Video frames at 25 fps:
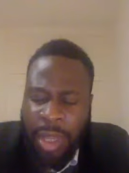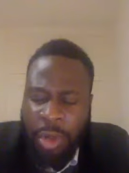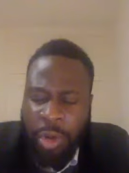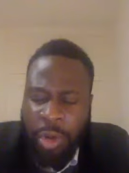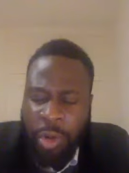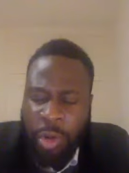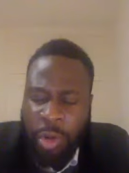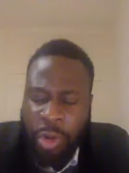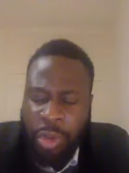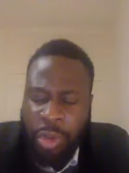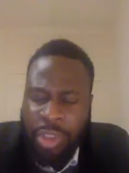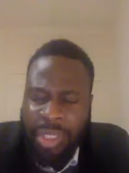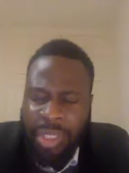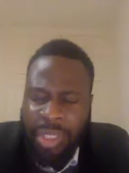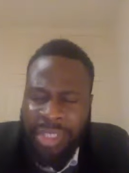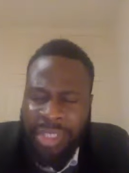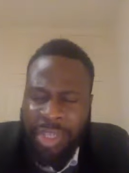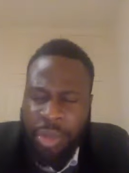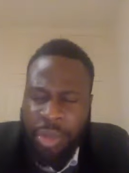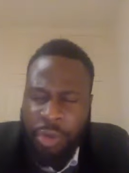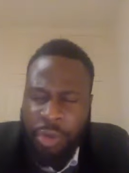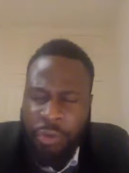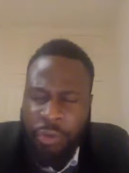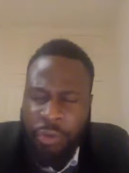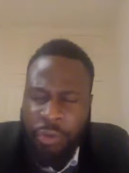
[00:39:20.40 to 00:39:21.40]
Lord,
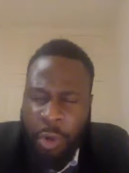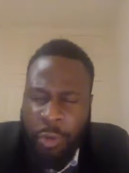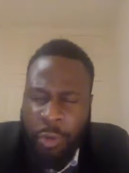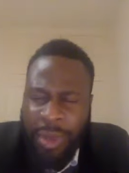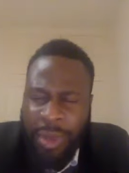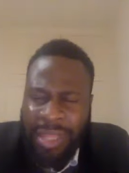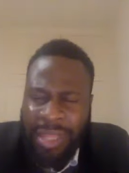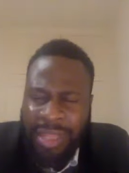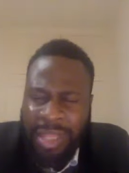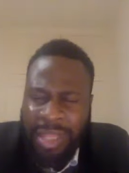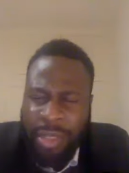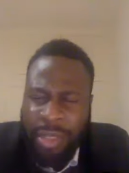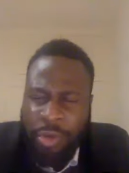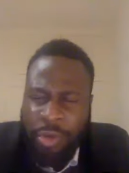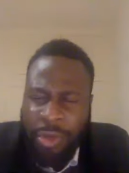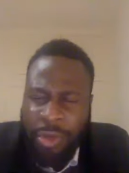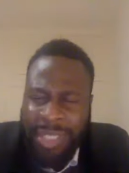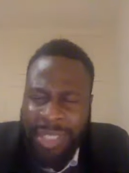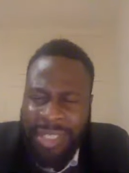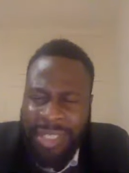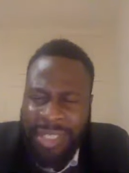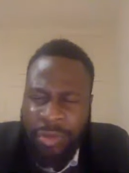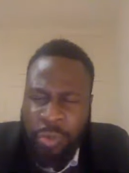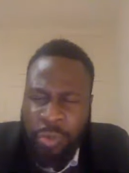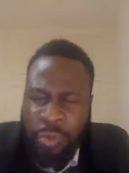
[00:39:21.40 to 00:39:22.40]
to grow in the
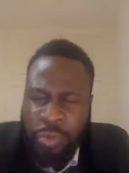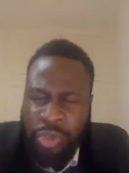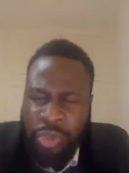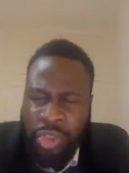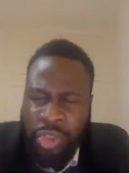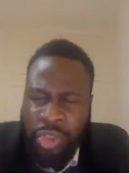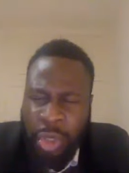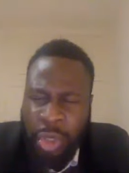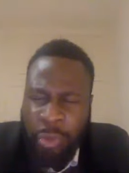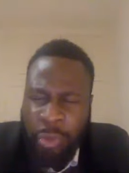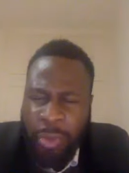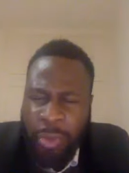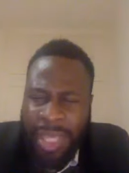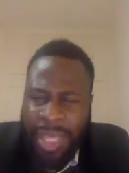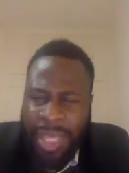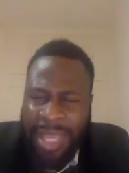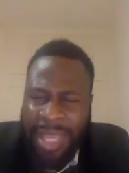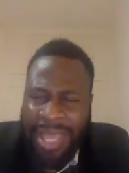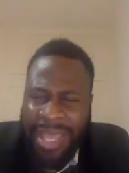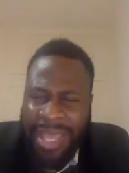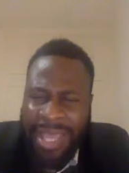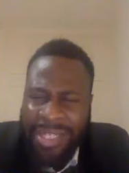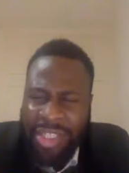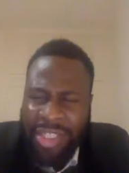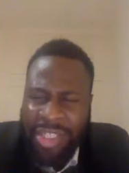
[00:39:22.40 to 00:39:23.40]
anointing also.
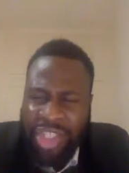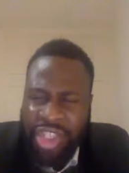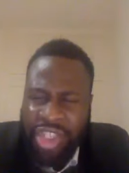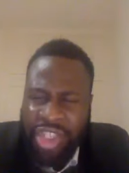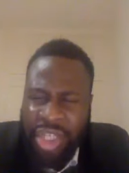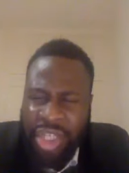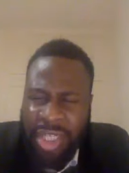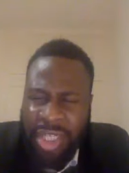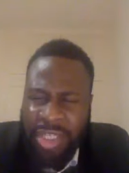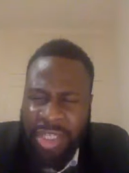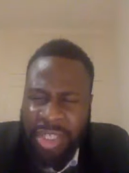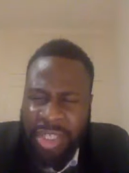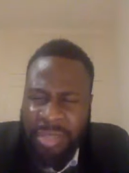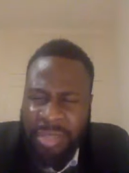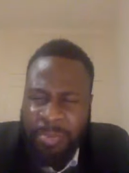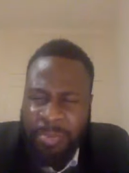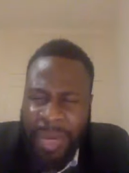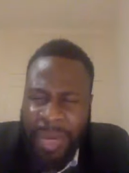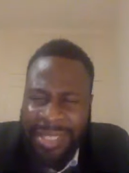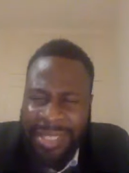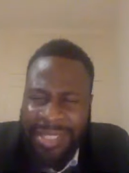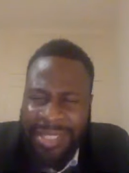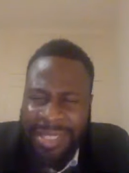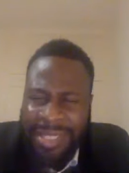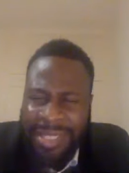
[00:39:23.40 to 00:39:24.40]
In Jesus'
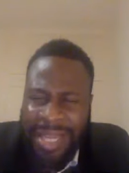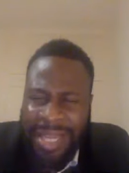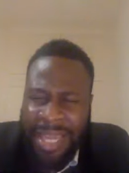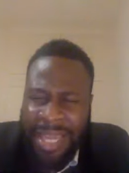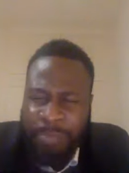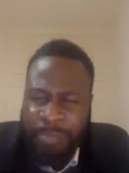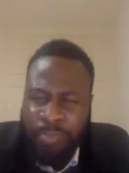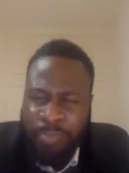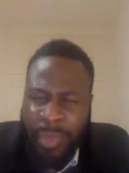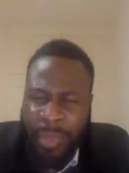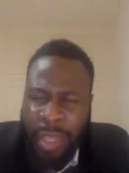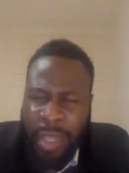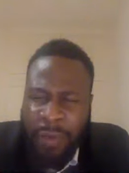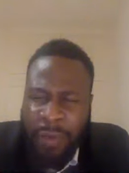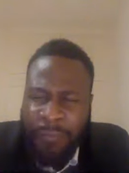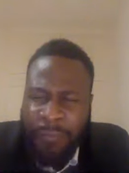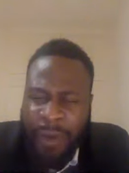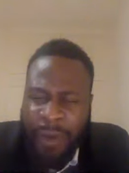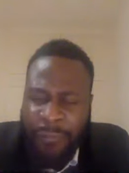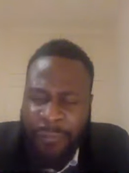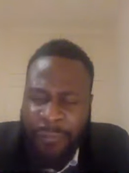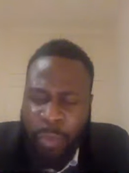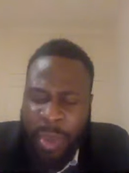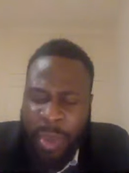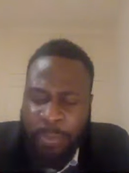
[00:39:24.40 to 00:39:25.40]
mighty name.
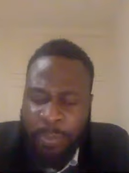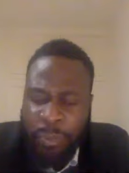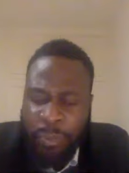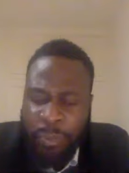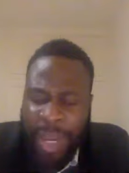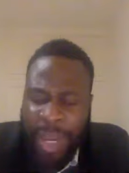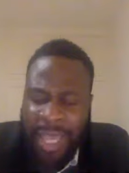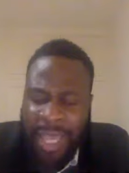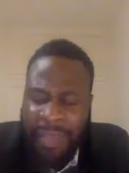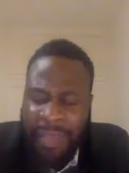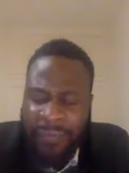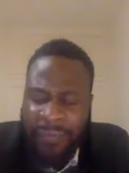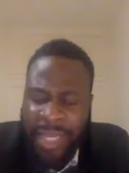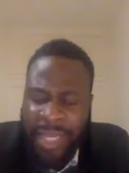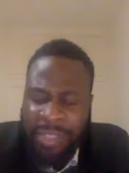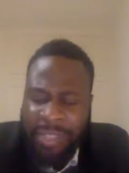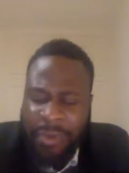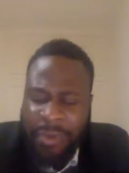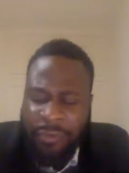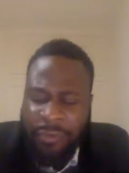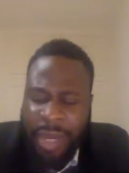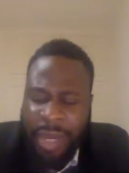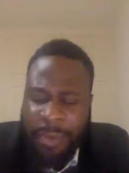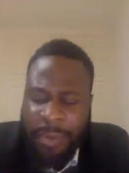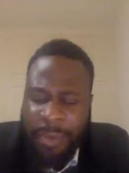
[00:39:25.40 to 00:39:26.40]
Father, we pray, even as
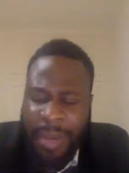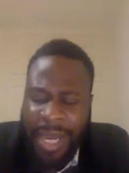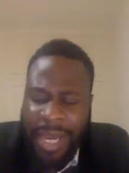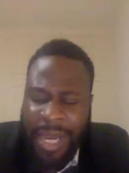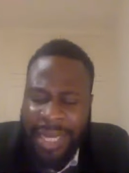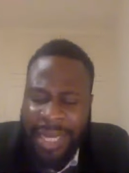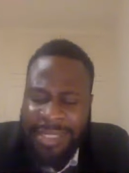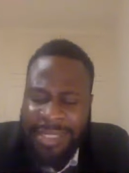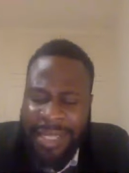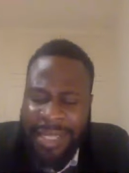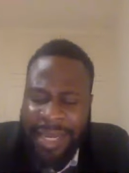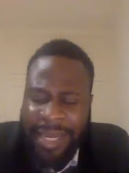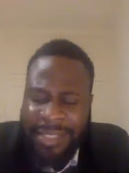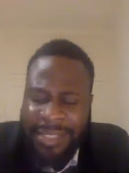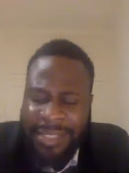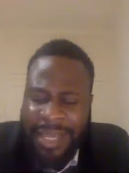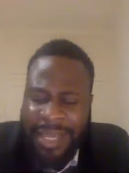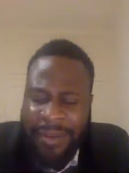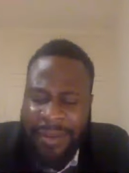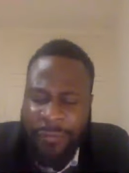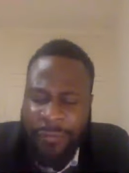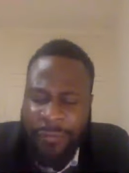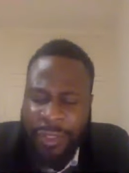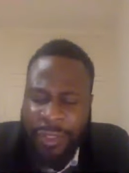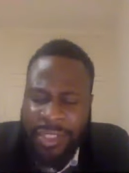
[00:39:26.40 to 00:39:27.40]
we read about Isaiah
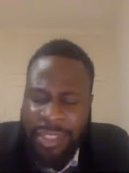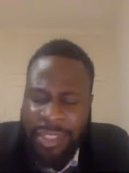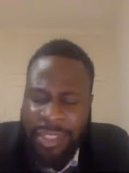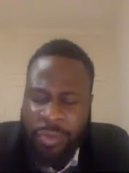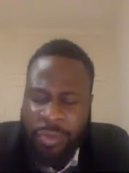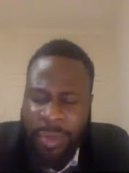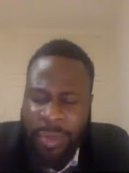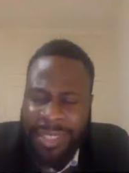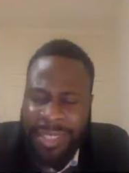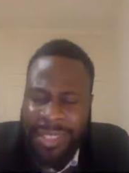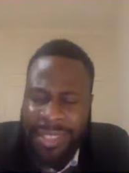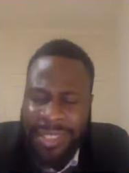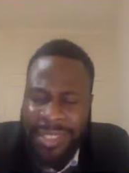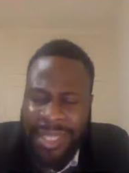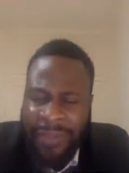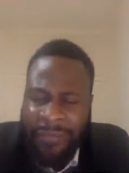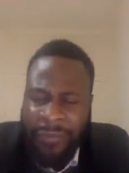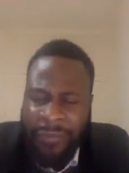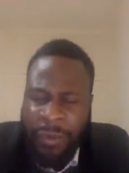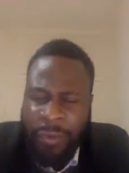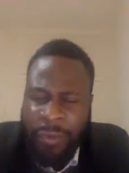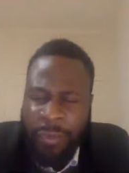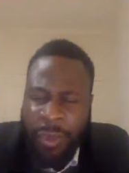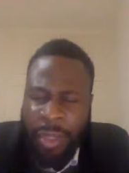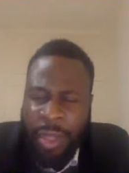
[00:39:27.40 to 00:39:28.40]
10, verses
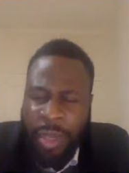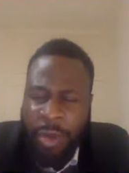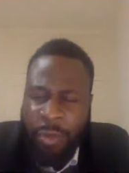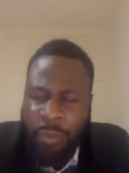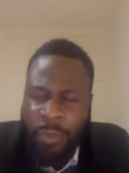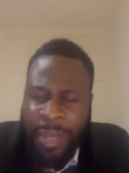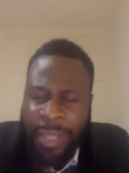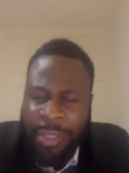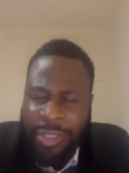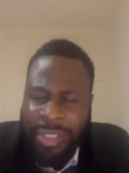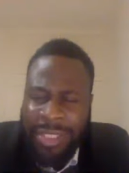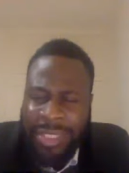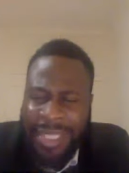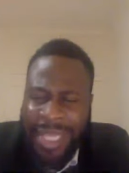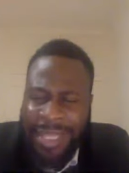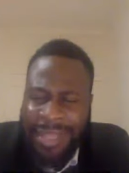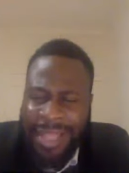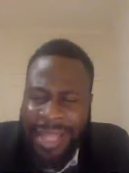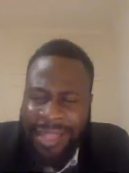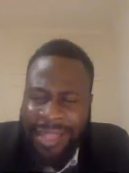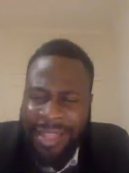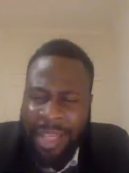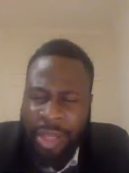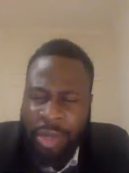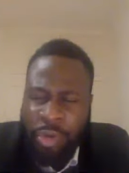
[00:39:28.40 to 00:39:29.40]
27, where you said
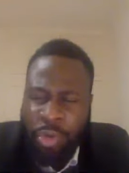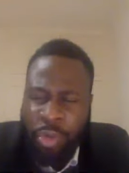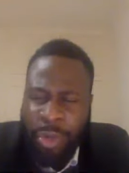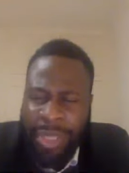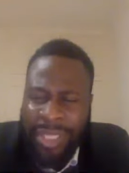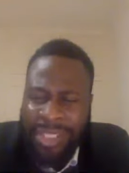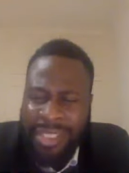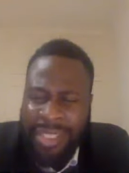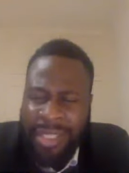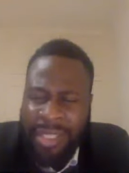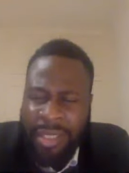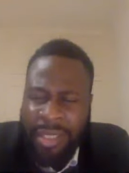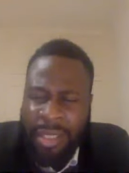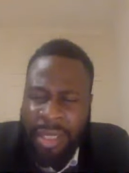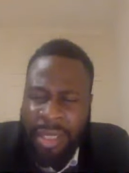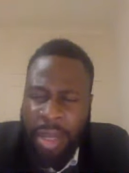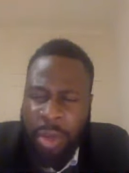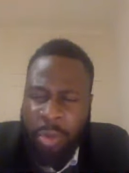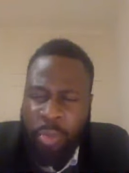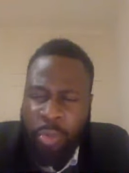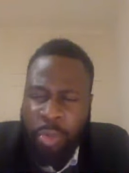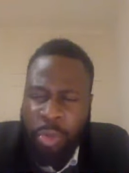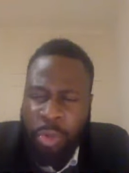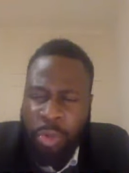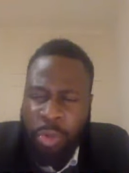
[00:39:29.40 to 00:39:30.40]
that the anointing
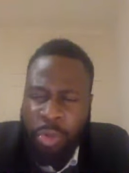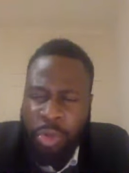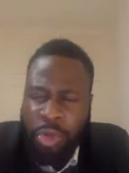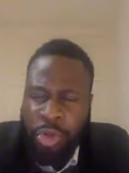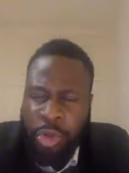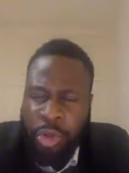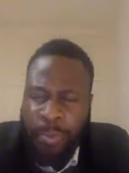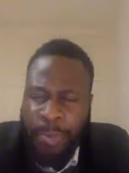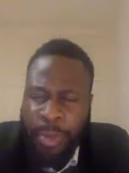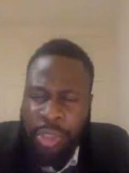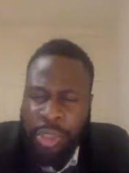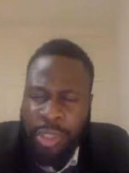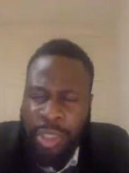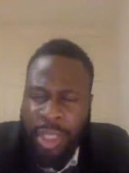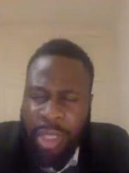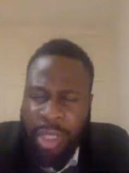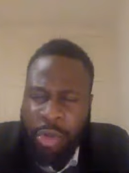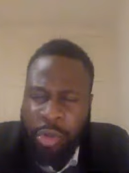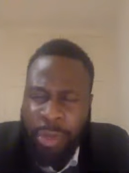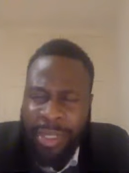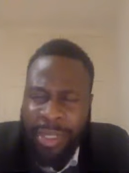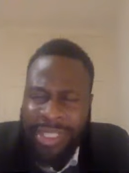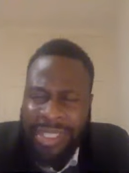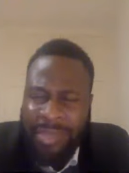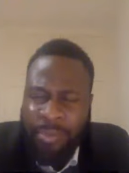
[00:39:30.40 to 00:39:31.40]
will, you know, because of the
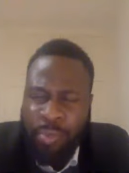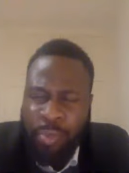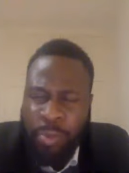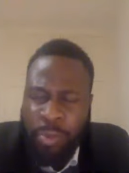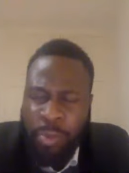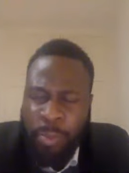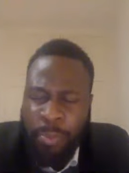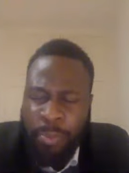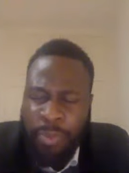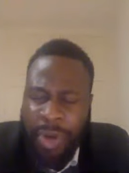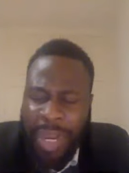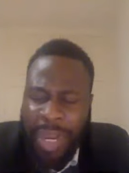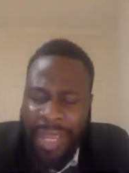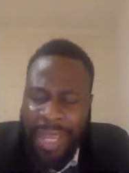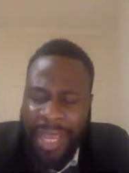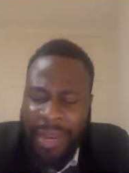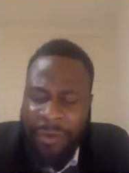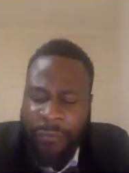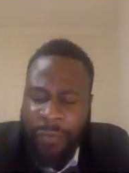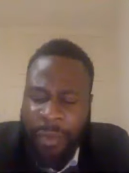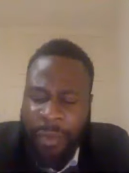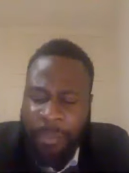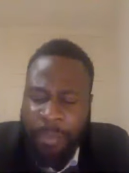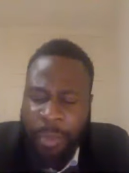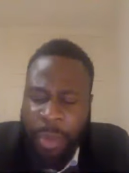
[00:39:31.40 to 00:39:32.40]
anointing, we will break
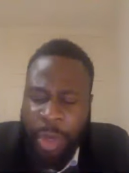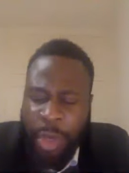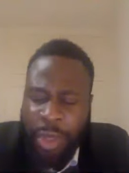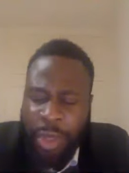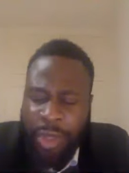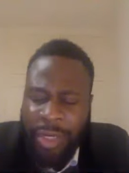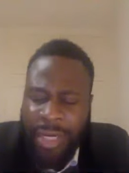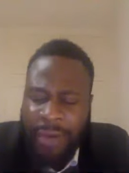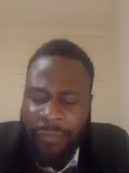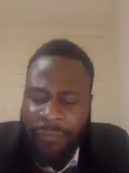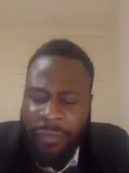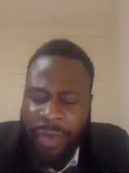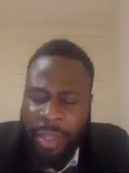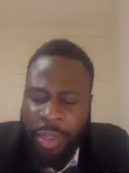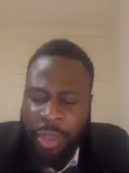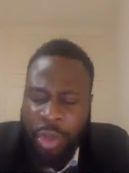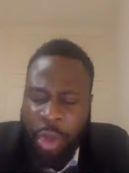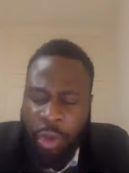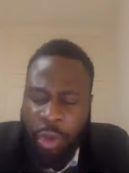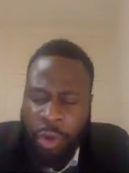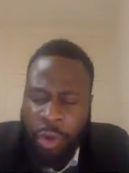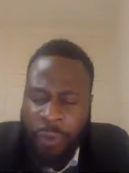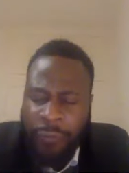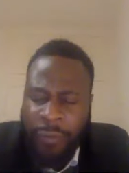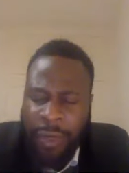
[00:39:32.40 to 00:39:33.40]
every burden, every
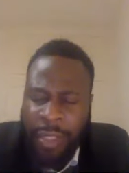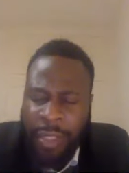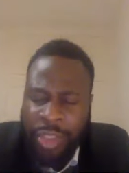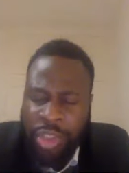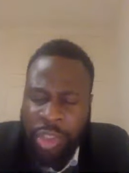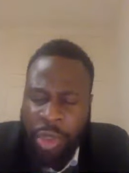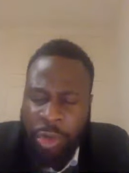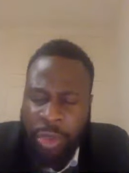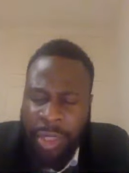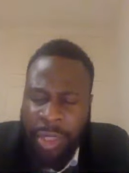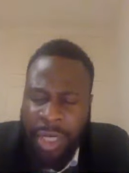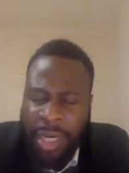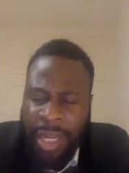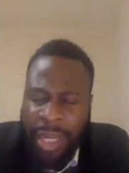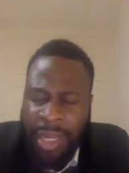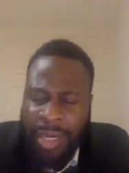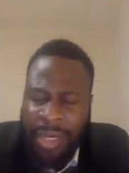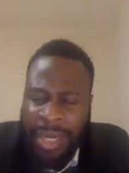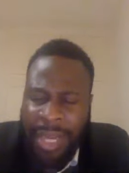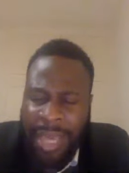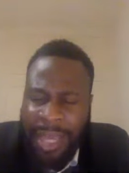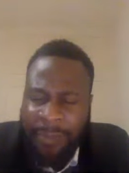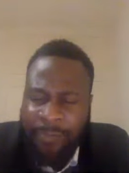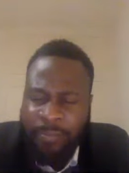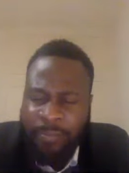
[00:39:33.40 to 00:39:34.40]
yoke off our shoulder and our
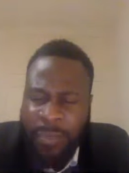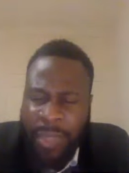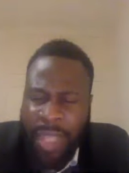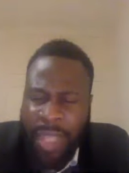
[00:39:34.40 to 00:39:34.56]
neck.